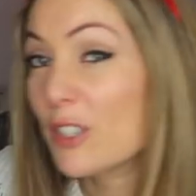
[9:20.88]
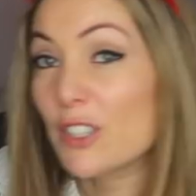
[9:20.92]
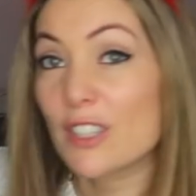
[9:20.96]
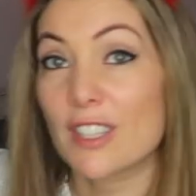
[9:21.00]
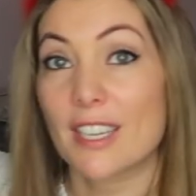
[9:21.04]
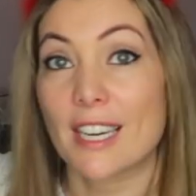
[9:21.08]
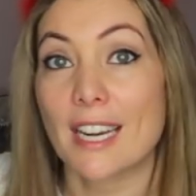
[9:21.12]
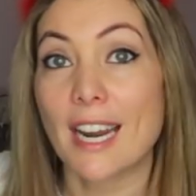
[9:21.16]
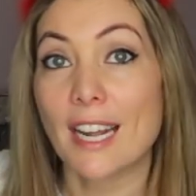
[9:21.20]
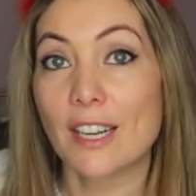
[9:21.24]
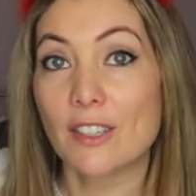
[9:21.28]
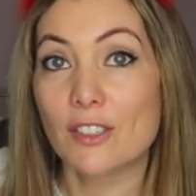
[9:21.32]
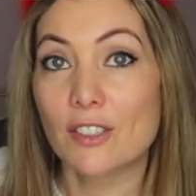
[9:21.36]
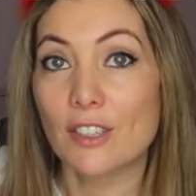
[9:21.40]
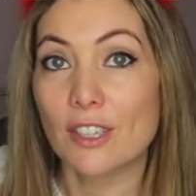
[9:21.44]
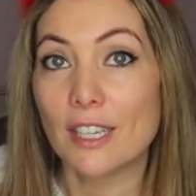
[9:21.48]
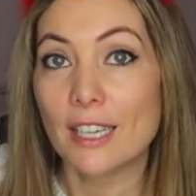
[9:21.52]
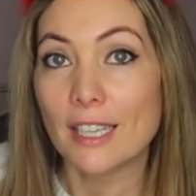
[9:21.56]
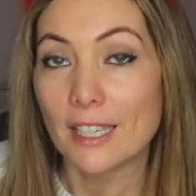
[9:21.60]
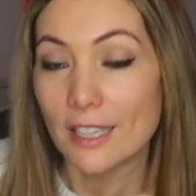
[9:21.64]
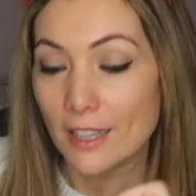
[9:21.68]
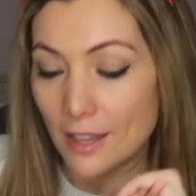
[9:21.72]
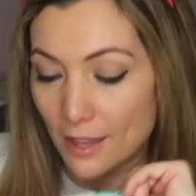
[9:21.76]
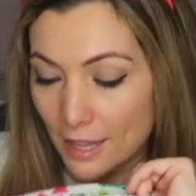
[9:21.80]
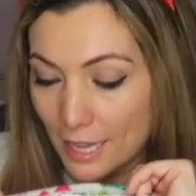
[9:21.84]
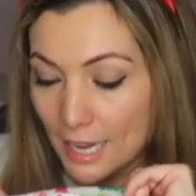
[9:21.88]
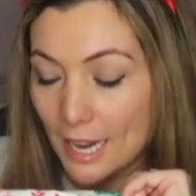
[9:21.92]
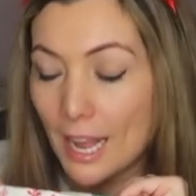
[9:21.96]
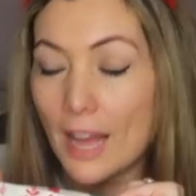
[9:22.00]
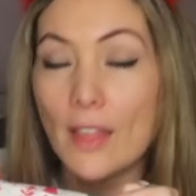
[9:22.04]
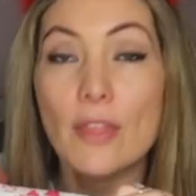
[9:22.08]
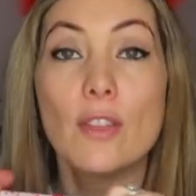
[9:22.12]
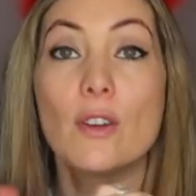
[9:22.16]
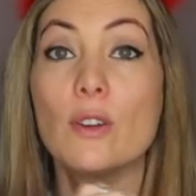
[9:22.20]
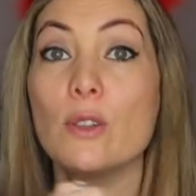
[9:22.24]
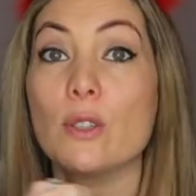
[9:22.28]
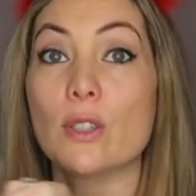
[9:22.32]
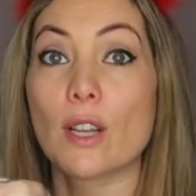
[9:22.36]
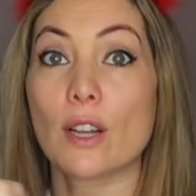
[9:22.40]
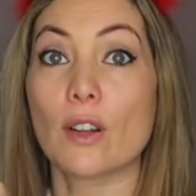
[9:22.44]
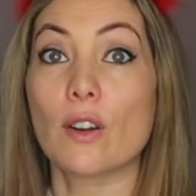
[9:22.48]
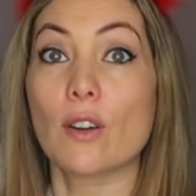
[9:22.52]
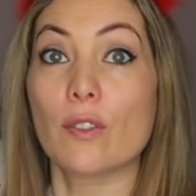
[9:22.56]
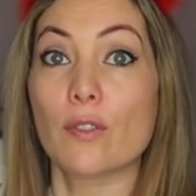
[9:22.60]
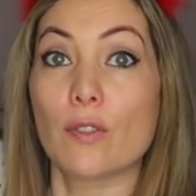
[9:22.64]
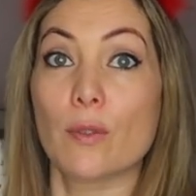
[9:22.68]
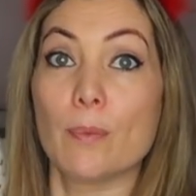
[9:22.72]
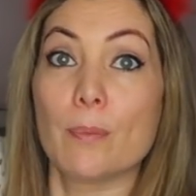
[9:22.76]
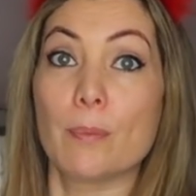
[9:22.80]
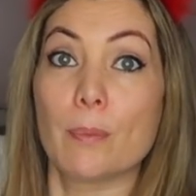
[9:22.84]
are just an extra little thing, and those I
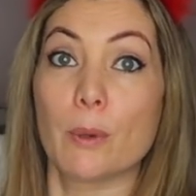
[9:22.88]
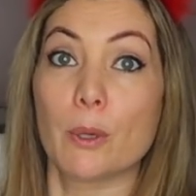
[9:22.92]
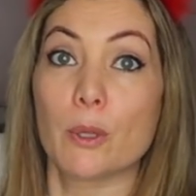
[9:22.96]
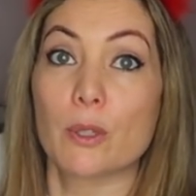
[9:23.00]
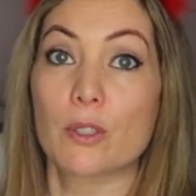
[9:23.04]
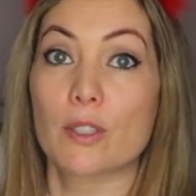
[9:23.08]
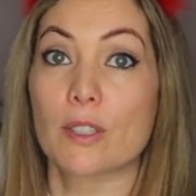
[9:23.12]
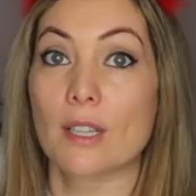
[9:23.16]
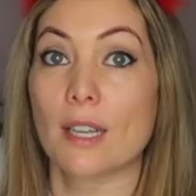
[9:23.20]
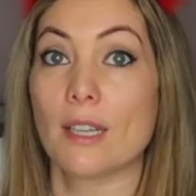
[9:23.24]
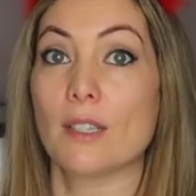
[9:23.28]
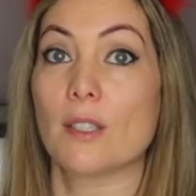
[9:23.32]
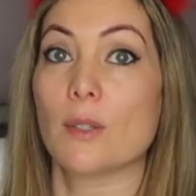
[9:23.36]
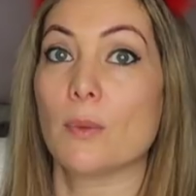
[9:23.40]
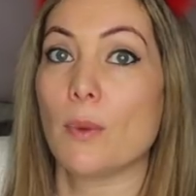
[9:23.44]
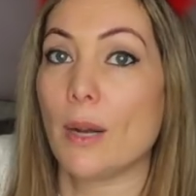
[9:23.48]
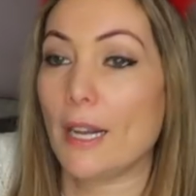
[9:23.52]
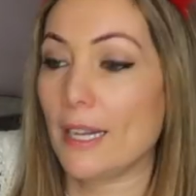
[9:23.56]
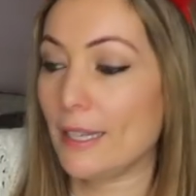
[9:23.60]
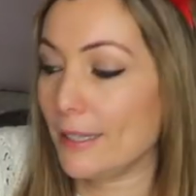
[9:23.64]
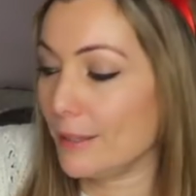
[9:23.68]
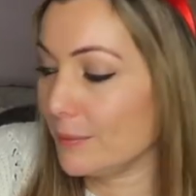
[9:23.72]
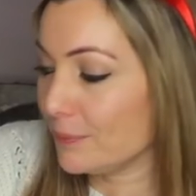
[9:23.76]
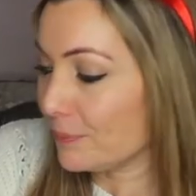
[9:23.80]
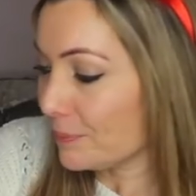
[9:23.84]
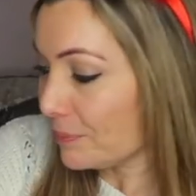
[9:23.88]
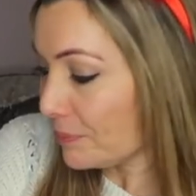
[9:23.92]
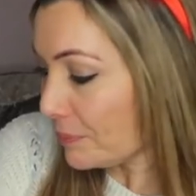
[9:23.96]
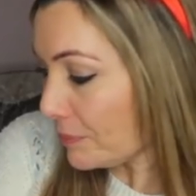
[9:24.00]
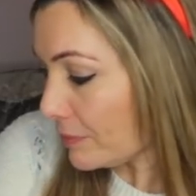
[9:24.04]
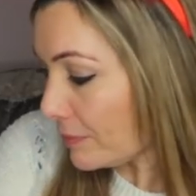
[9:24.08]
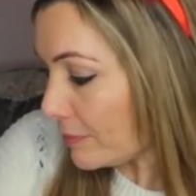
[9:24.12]
got from Boots as well.